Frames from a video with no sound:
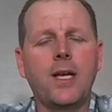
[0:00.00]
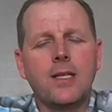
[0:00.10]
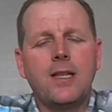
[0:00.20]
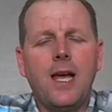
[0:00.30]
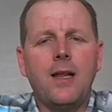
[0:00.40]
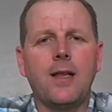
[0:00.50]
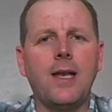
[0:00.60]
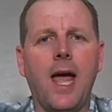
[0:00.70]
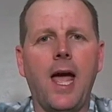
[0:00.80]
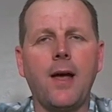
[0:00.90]
Because at the end of
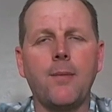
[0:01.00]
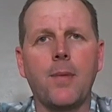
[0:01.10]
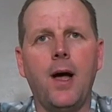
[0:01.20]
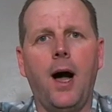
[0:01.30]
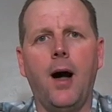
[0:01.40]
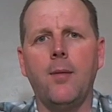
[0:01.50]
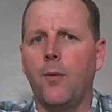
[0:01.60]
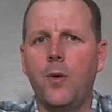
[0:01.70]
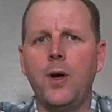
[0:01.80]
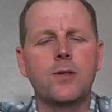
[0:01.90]
the day,
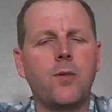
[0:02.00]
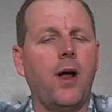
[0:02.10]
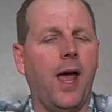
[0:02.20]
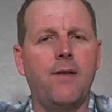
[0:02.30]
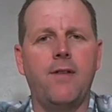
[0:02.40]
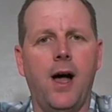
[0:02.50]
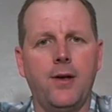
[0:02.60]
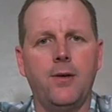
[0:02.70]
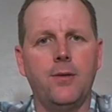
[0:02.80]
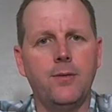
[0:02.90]
we just want to add
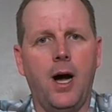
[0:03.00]
value.